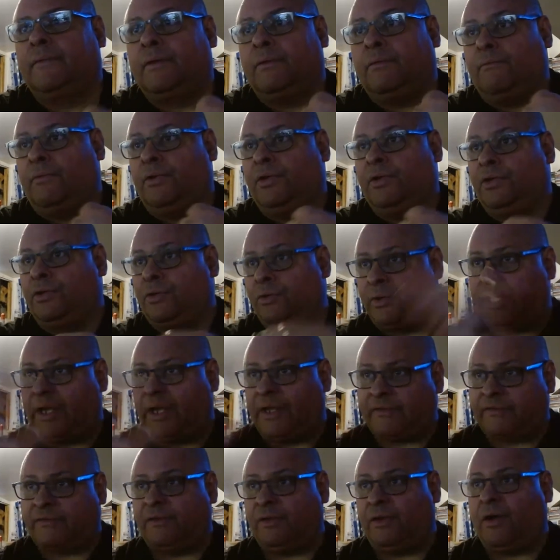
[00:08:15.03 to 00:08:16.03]
When you do an
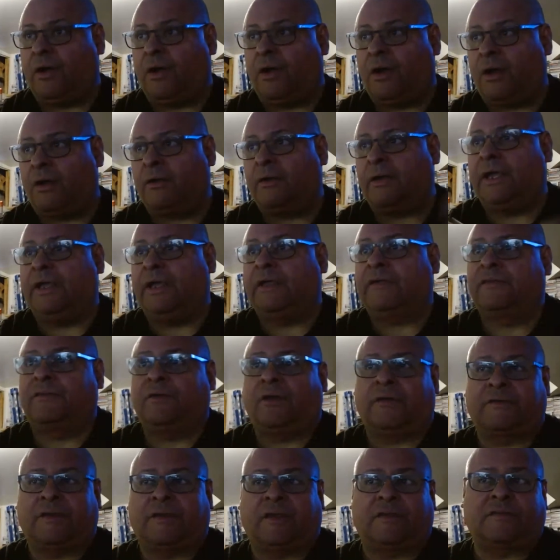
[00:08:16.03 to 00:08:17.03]

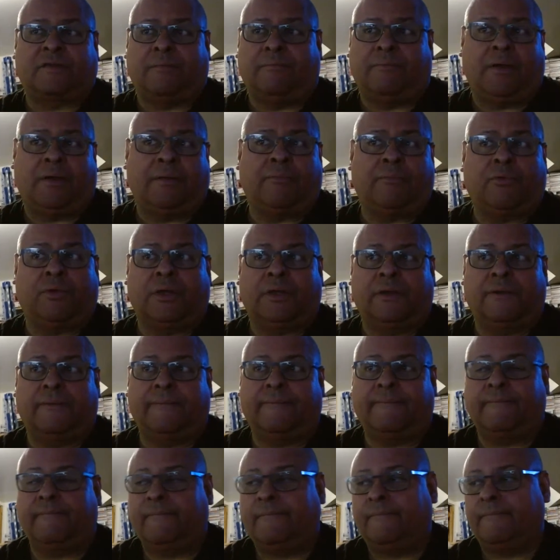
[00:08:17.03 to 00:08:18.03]
SDR takes up memory.
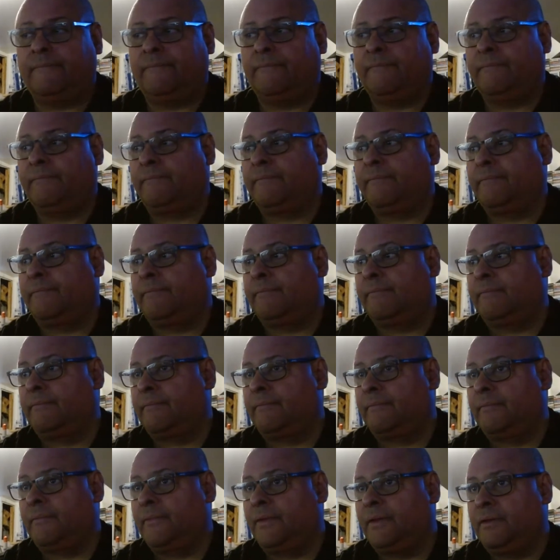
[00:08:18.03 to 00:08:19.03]

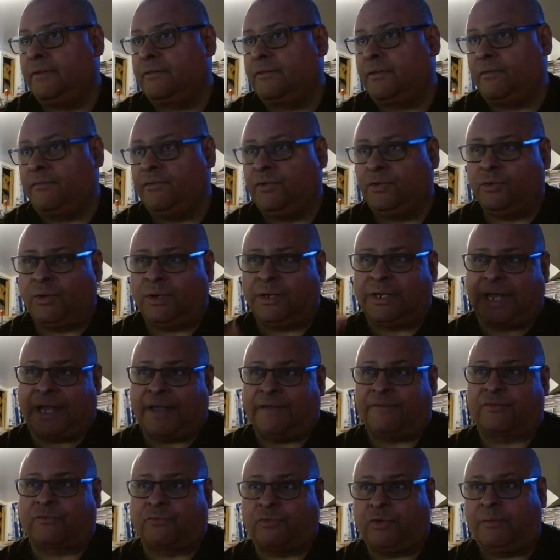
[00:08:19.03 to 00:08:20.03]
So if you do a
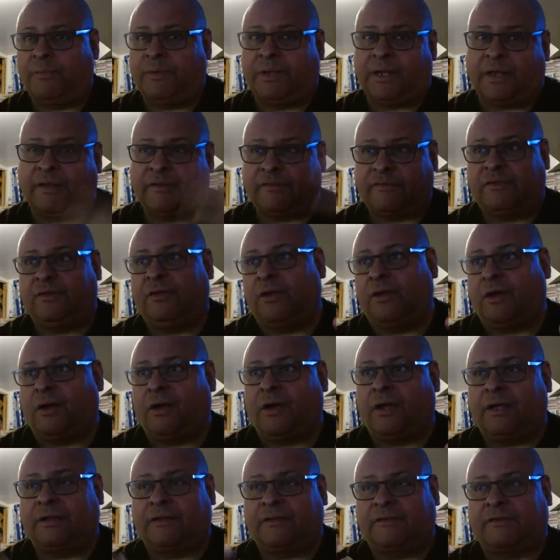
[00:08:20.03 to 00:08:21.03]
live stream and an
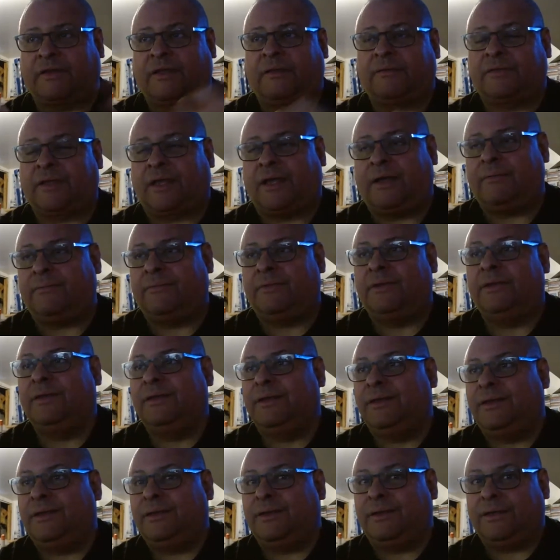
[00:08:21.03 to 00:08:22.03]
SDR at the same time,
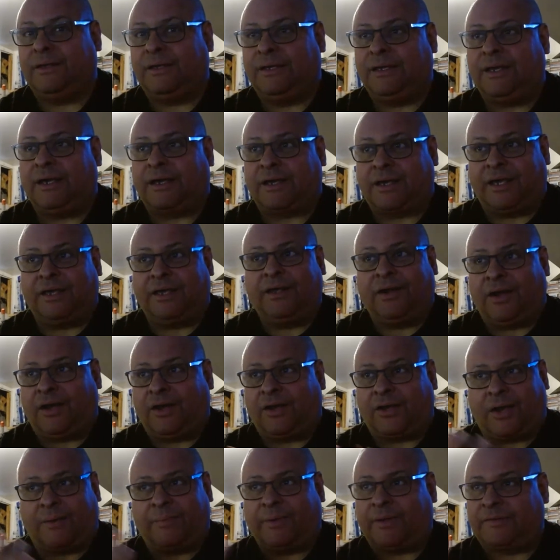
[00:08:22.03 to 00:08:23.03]
yeah,
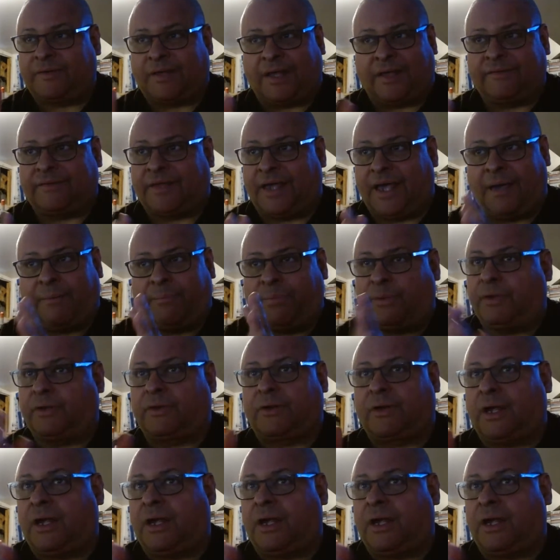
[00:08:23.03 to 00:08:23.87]
a couple of times happened.